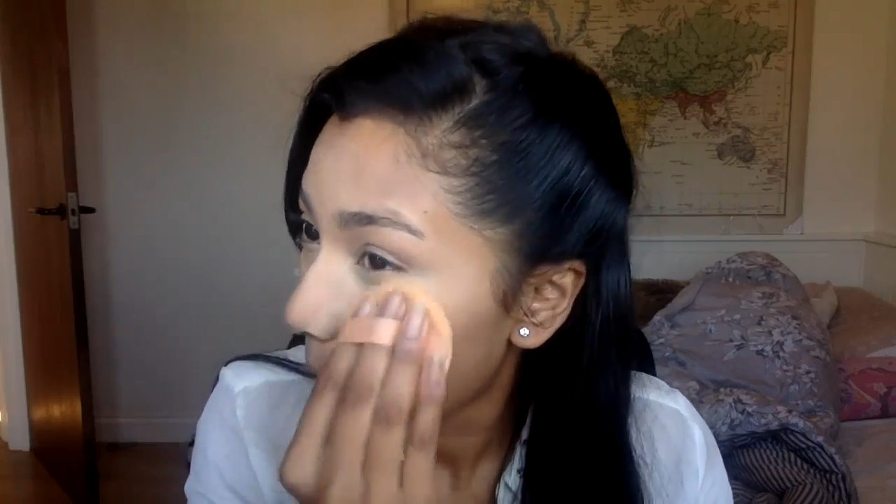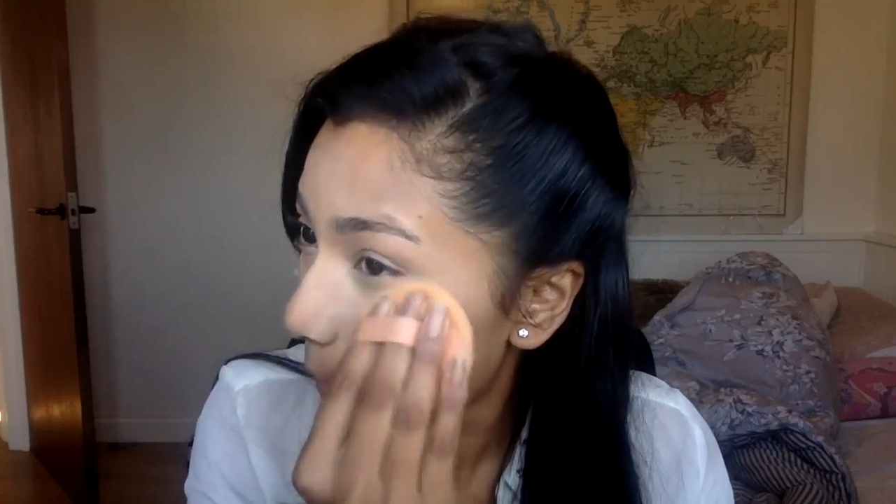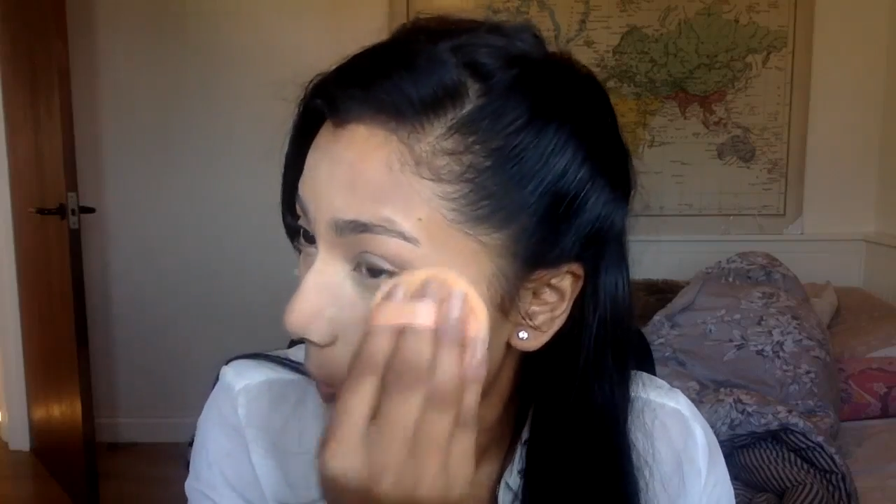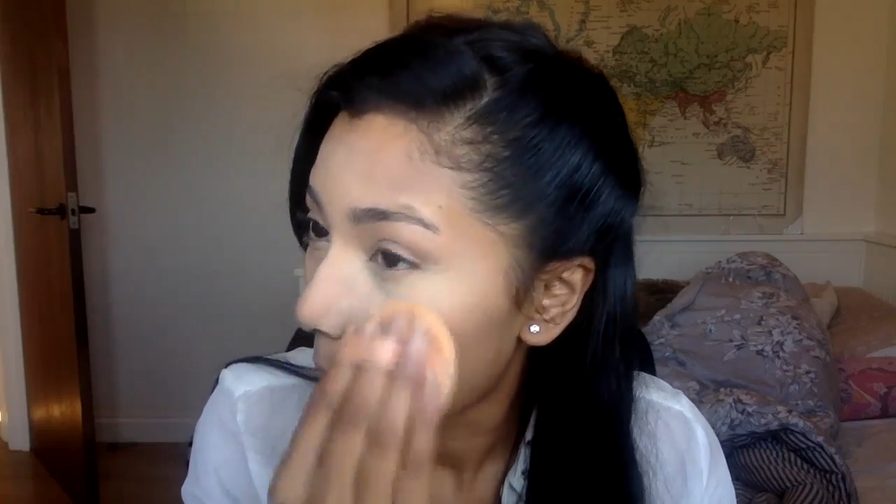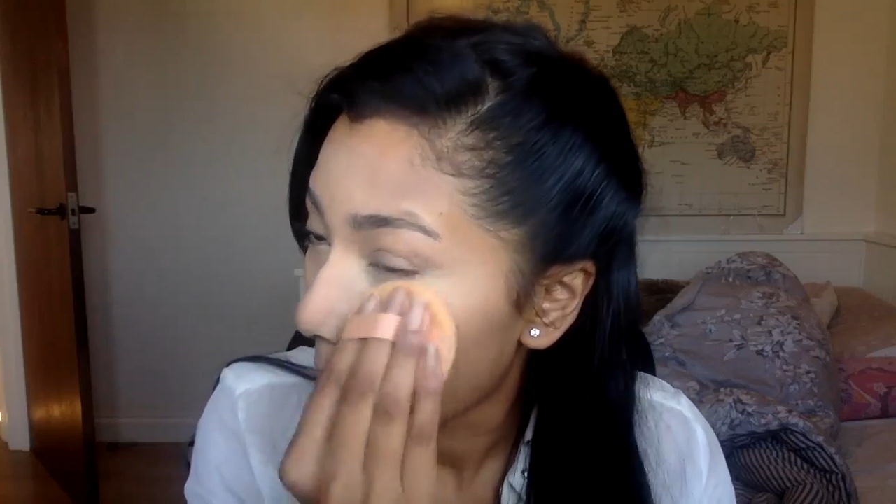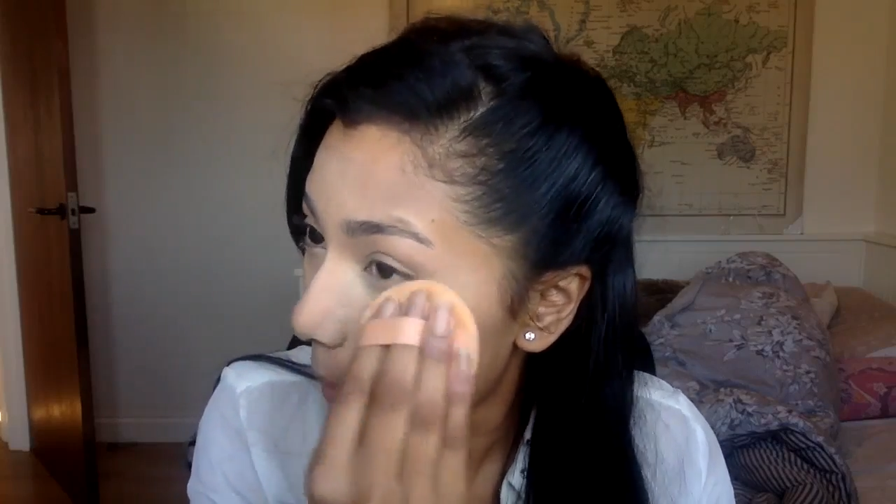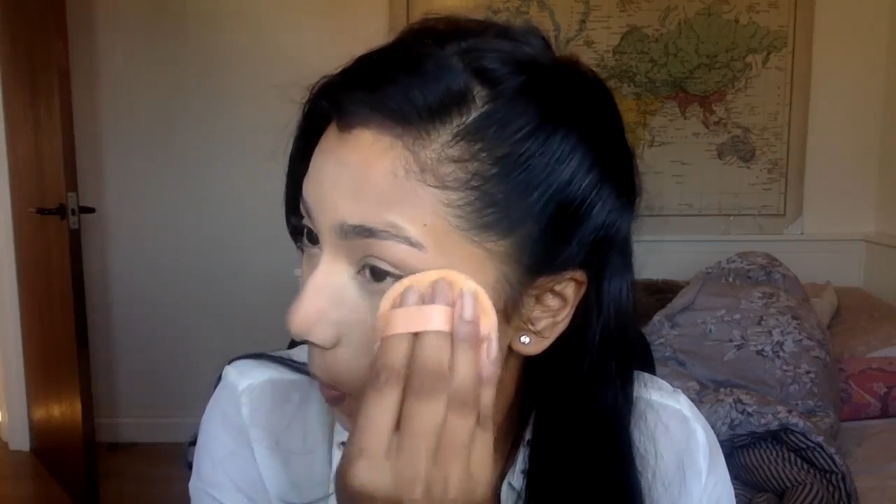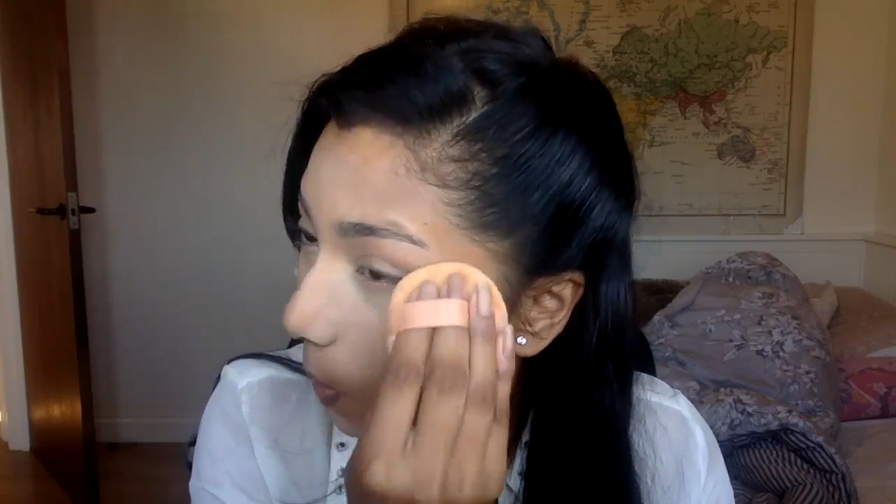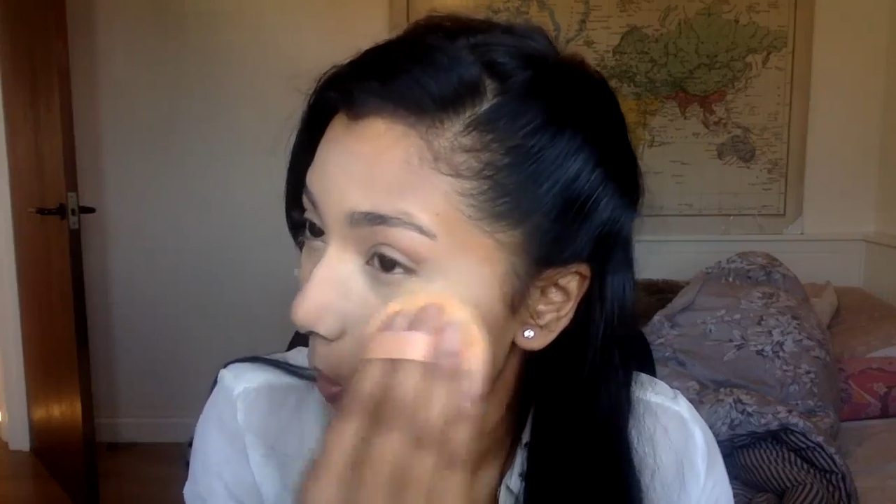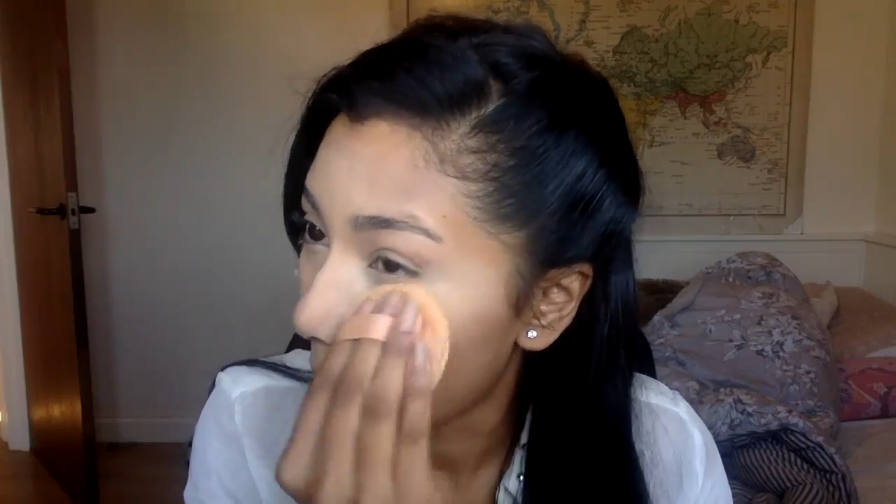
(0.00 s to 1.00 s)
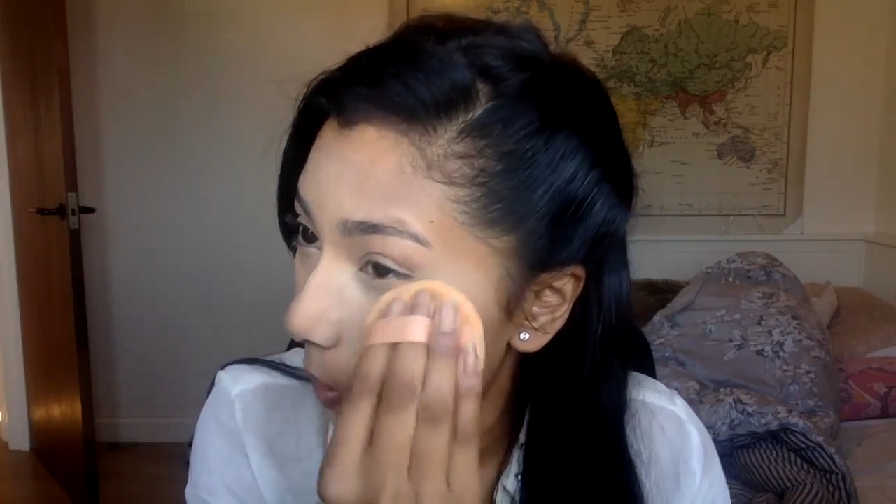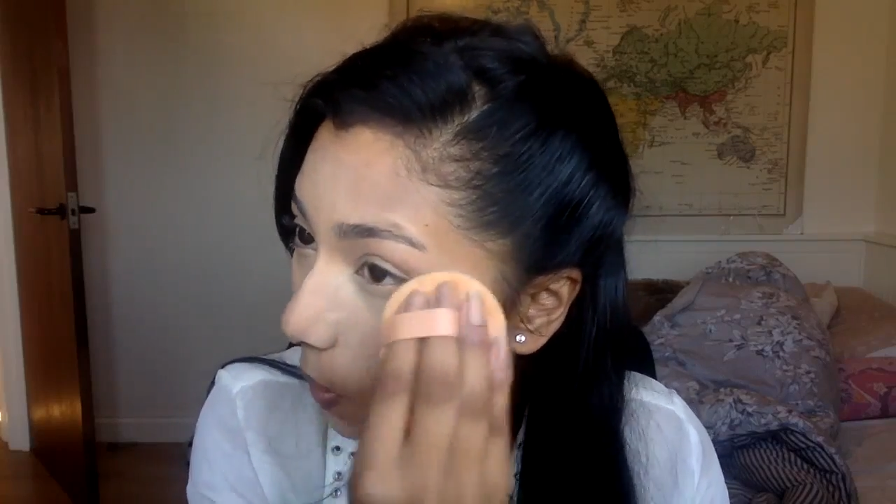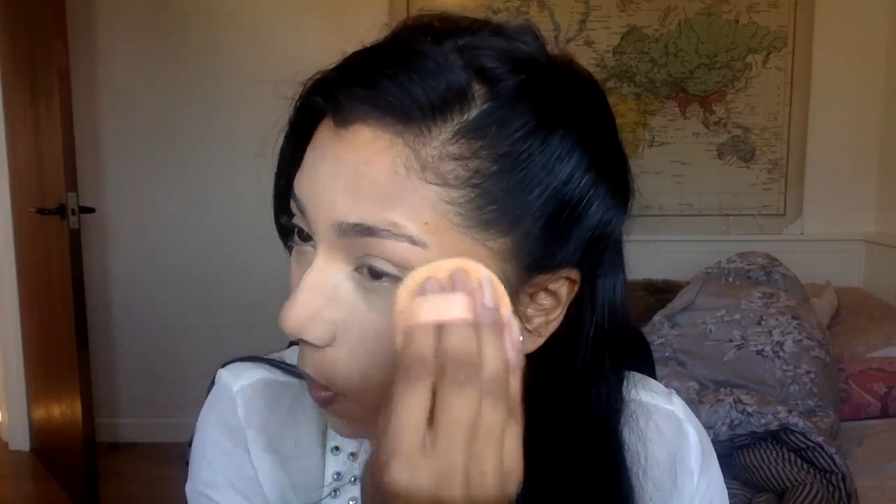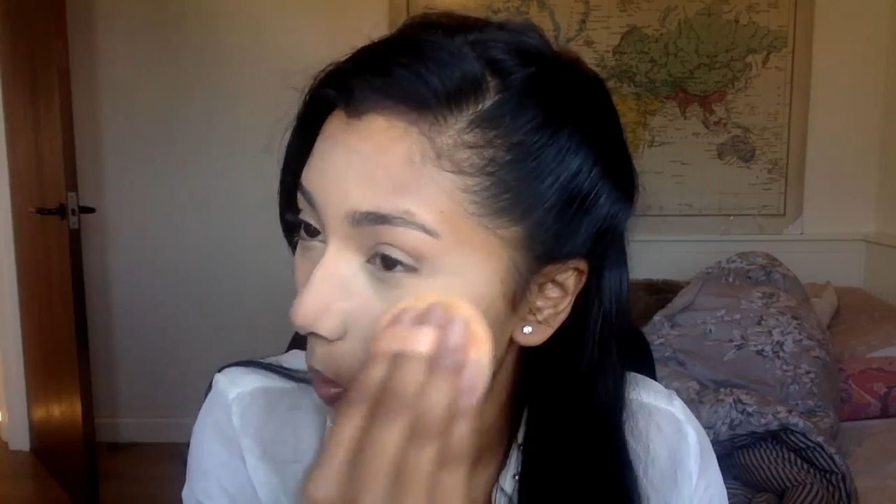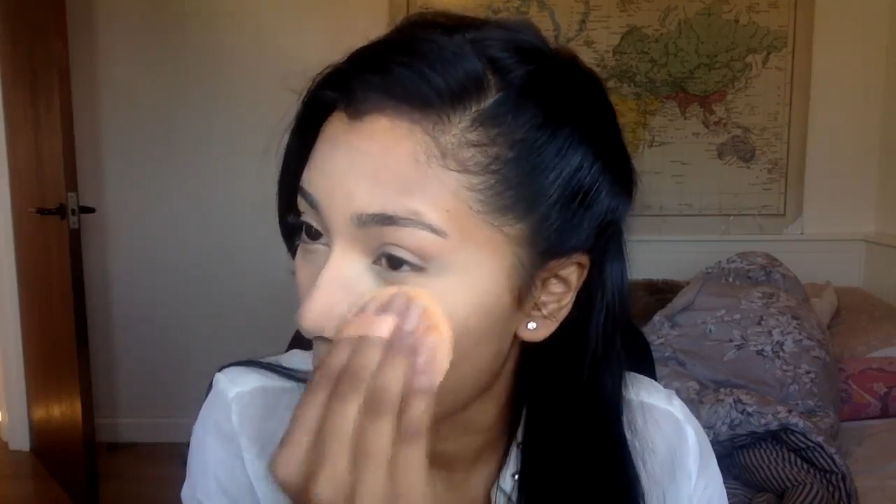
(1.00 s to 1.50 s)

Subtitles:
packing it on with the powder